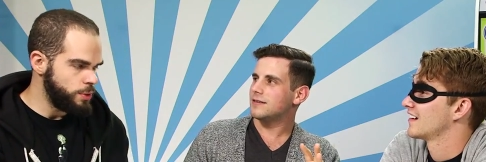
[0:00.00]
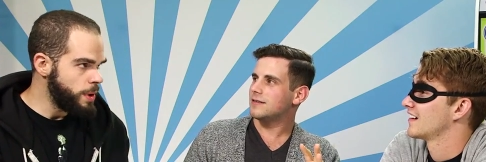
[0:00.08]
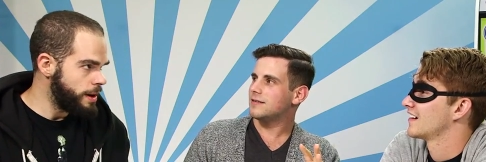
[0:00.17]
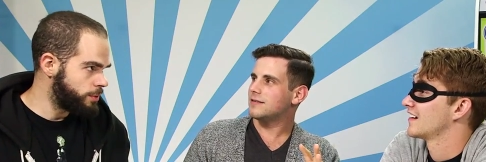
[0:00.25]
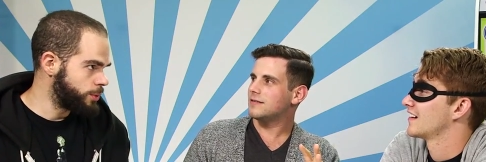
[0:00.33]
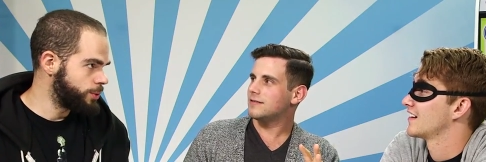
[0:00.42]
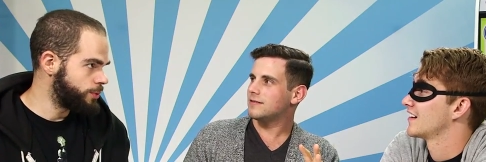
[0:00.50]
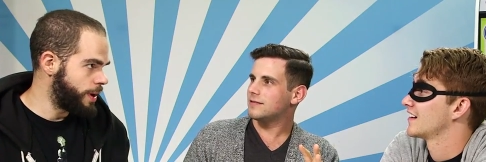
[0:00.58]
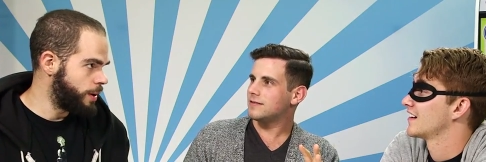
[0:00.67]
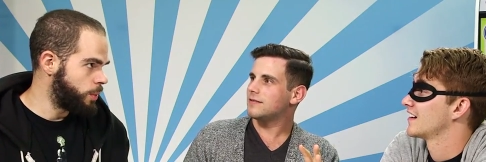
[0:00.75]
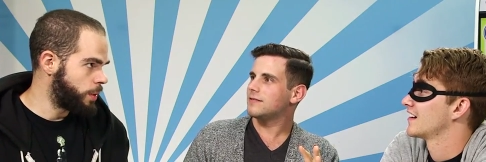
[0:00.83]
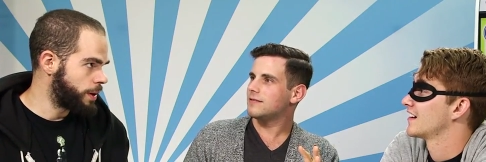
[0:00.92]
Speaker 1: you have rules for
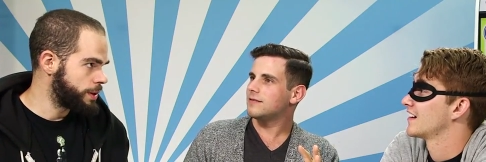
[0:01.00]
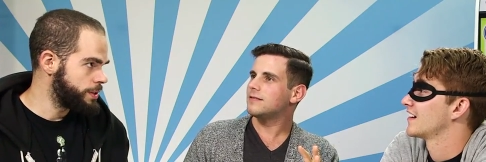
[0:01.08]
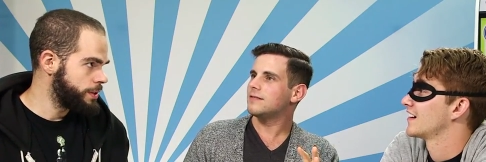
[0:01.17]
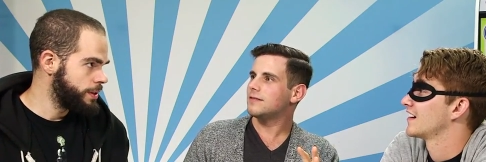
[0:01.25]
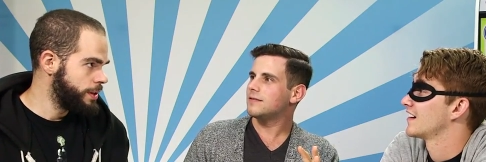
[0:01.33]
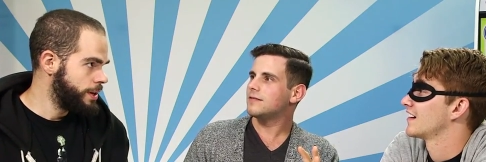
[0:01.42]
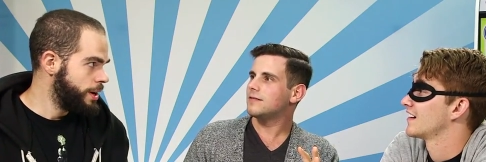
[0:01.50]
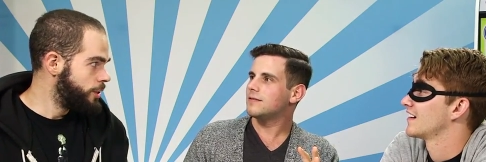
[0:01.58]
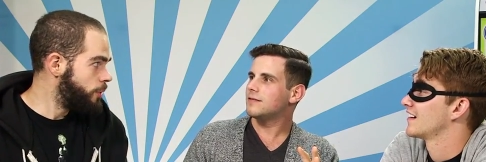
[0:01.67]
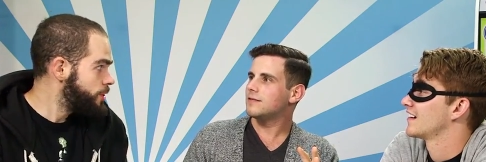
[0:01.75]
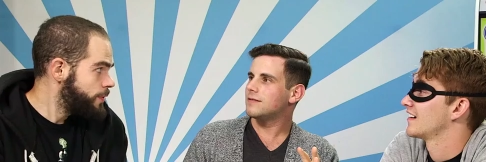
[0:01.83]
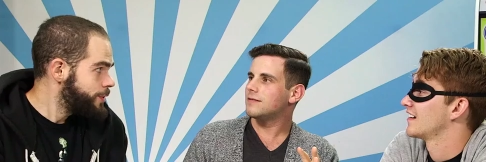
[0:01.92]
how it works,
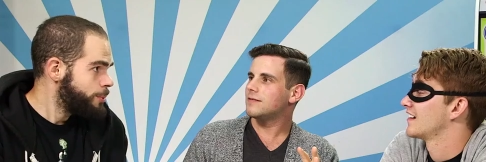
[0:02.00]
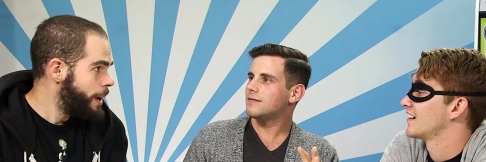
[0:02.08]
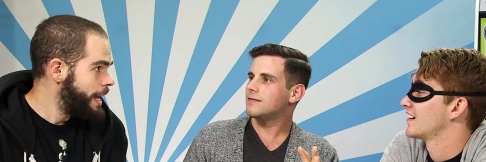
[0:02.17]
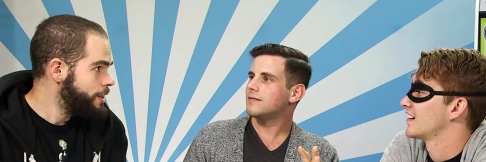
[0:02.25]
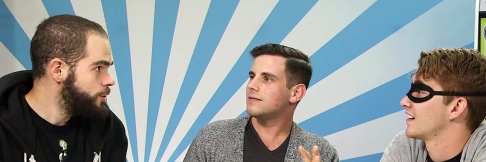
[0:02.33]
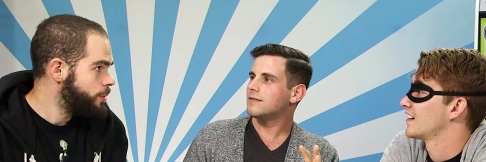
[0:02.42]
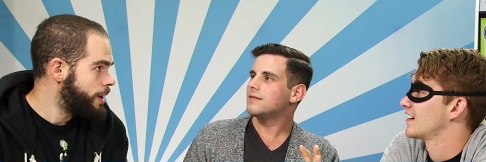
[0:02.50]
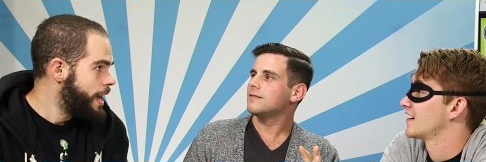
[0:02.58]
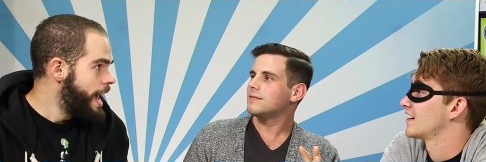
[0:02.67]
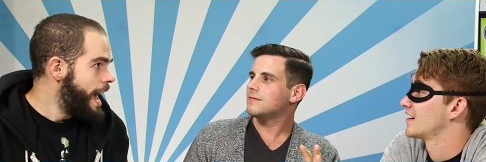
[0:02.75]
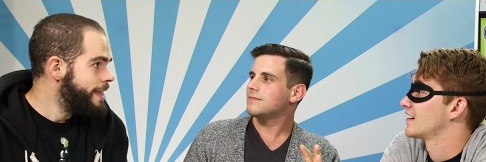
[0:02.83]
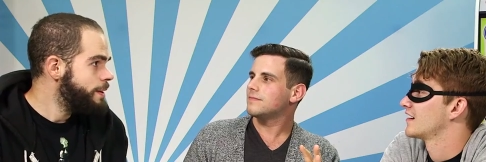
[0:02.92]
the rest of us will buy into it.
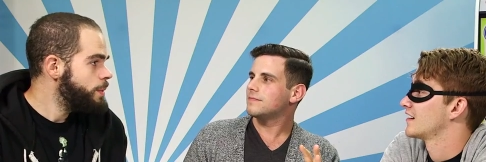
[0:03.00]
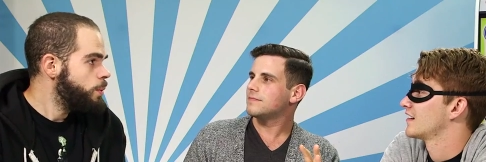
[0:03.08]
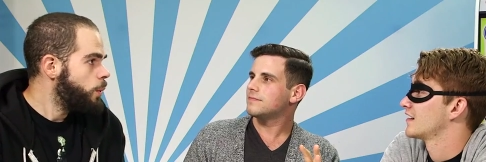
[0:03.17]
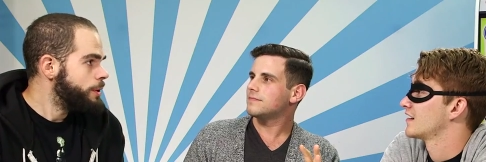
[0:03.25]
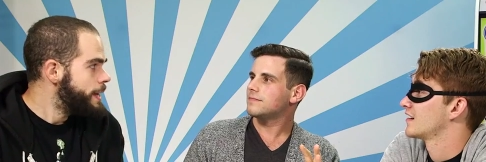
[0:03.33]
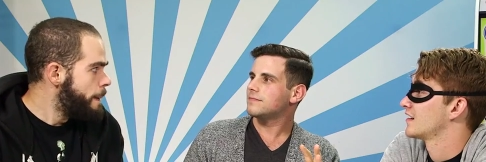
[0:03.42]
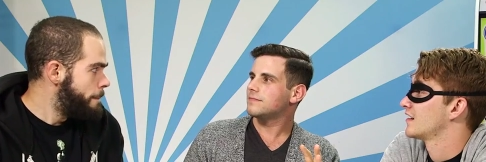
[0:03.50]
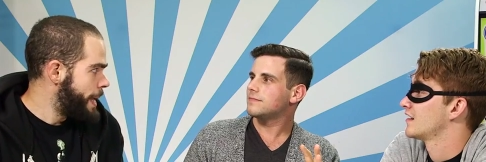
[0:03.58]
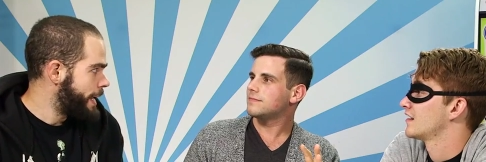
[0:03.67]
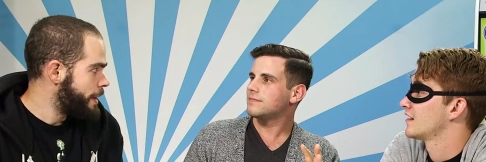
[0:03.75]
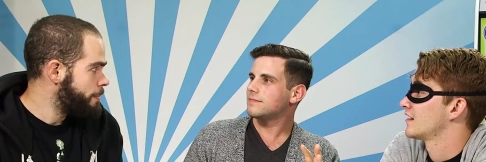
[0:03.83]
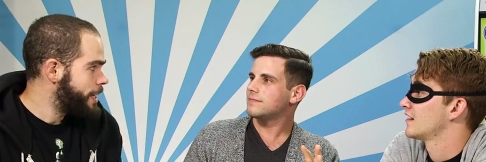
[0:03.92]
And then we won't
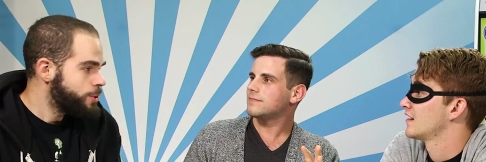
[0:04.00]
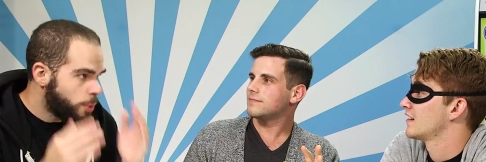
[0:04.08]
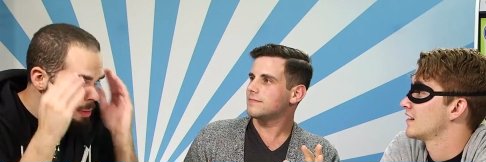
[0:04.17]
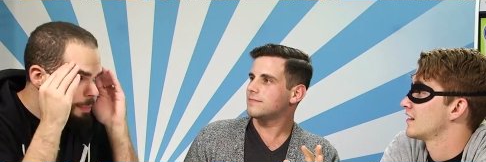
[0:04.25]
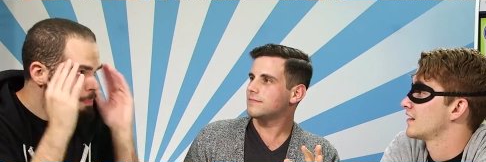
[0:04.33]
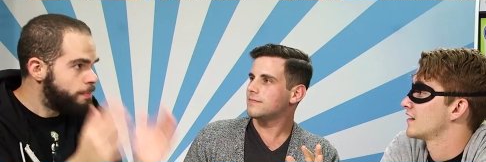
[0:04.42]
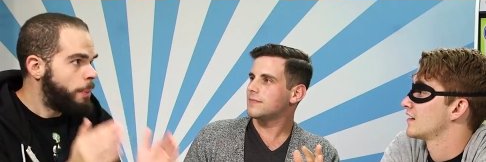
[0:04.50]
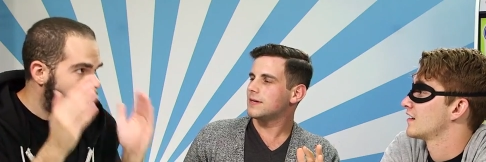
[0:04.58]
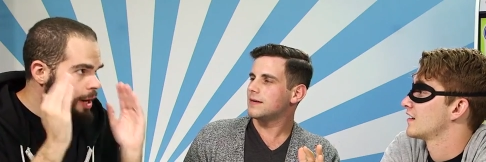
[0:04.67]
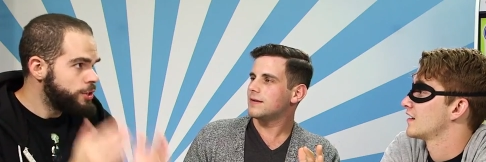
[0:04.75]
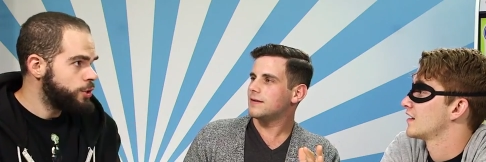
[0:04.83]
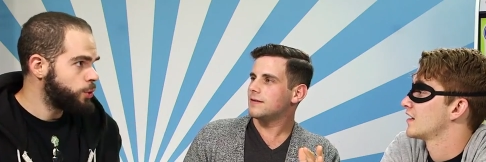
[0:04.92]
nitpick it because we'll be
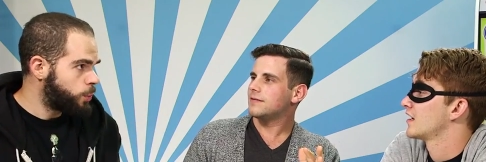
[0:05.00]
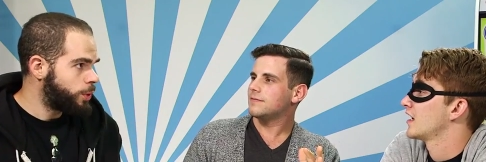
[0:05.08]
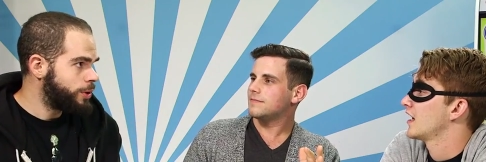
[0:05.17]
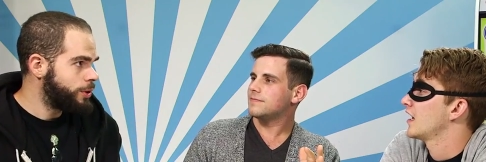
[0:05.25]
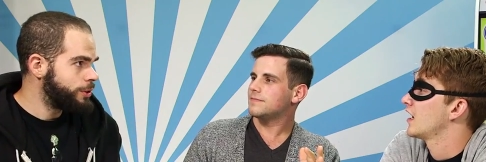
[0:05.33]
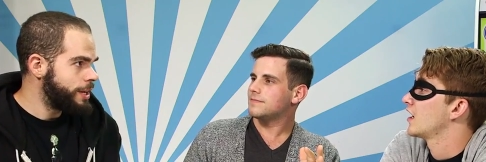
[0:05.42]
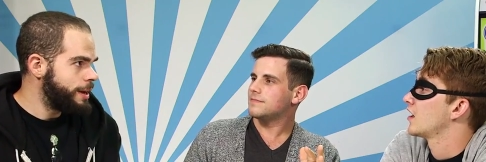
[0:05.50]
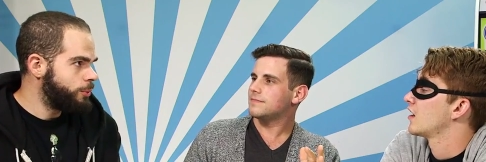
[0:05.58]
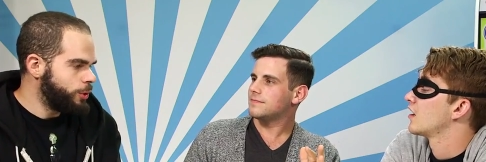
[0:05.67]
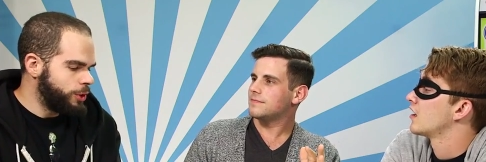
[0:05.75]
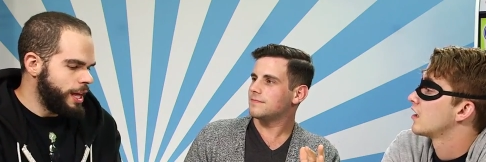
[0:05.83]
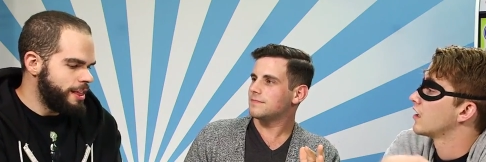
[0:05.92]
bought into the world and
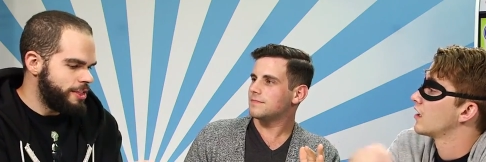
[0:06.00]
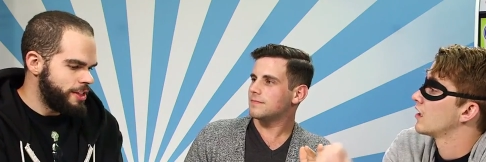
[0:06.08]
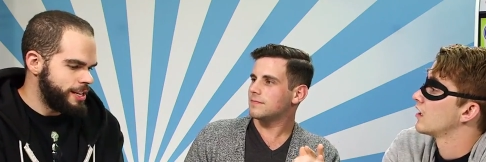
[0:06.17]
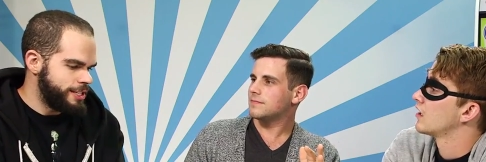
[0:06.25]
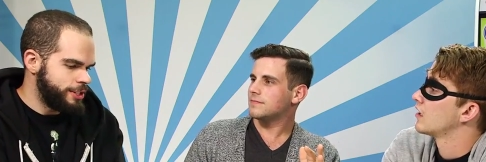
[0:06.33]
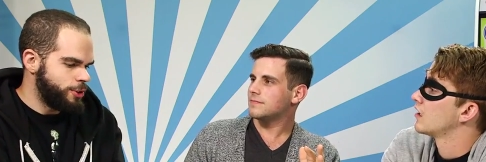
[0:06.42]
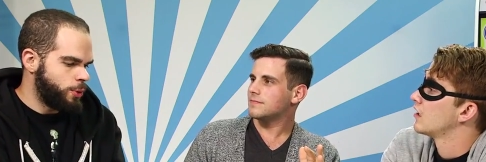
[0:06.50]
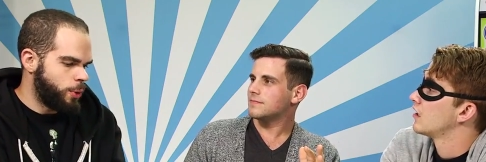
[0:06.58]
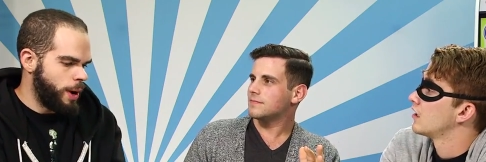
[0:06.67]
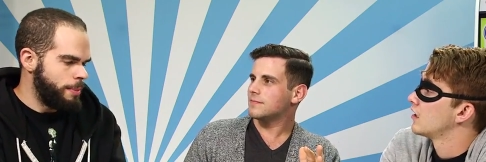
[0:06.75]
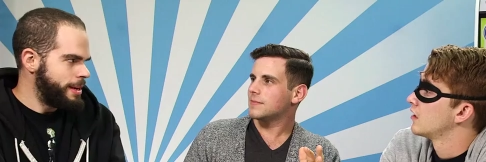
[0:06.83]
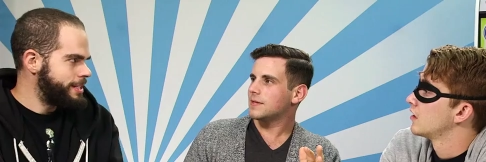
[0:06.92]
we'll let things that don't
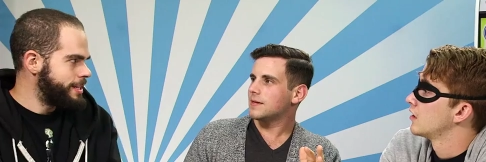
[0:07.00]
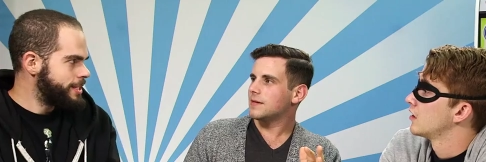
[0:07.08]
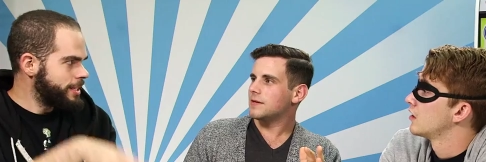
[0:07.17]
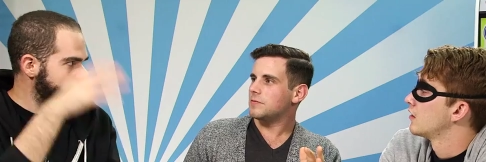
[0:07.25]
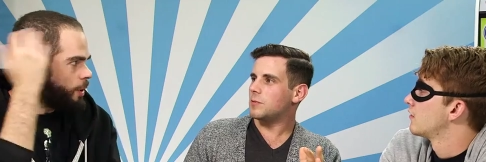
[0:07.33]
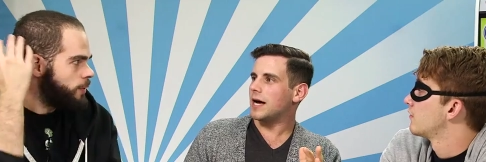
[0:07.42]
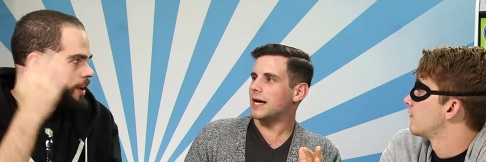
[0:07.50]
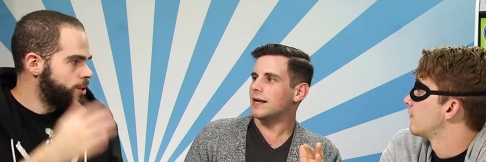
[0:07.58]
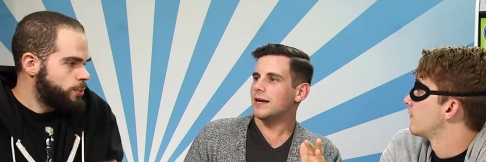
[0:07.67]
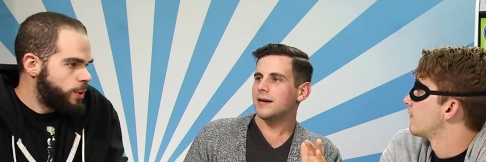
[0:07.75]
quite make sense slip right. over because